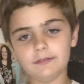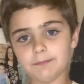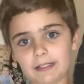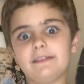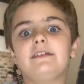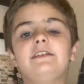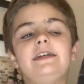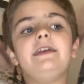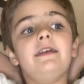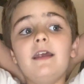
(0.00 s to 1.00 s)

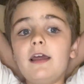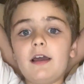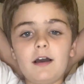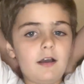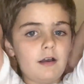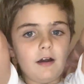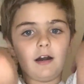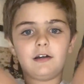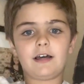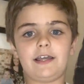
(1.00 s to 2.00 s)
basically,
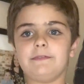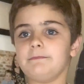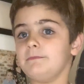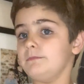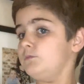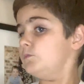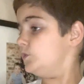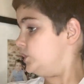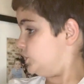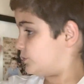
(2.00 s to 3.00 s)
like,
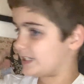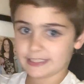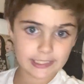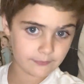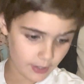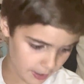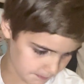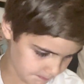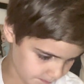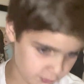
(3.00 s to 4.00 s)
you can give up
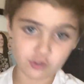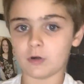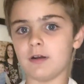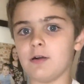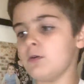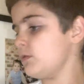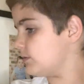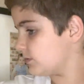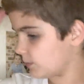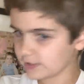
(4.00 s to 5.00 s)
Drew
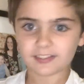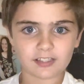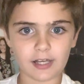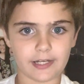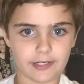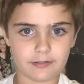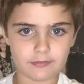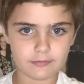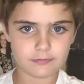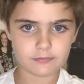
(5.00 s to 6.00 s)
or Sunny,
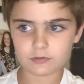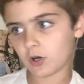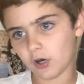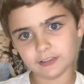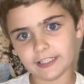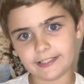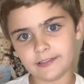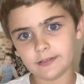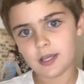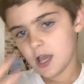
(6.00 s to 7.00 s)
Carly.
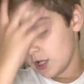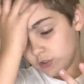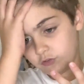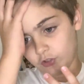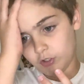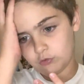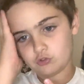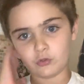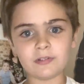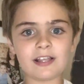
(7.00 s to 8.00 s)
So
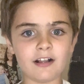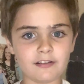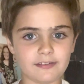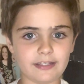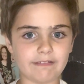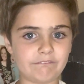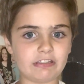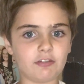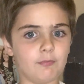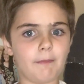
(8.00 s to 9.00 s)
Drew's telling Zeke,
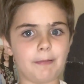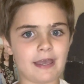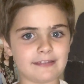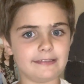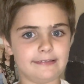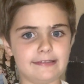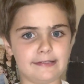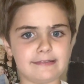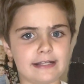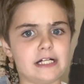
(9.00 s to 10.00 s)
this is what the SEC
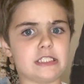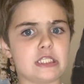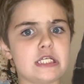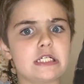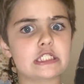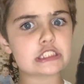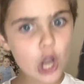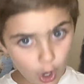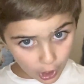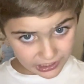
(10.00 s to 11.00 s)
is telling
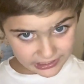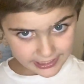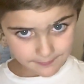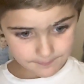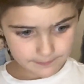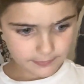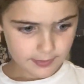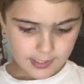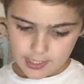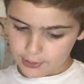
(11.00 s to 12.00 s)
Carly.
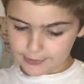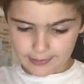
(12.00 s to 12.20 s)
You can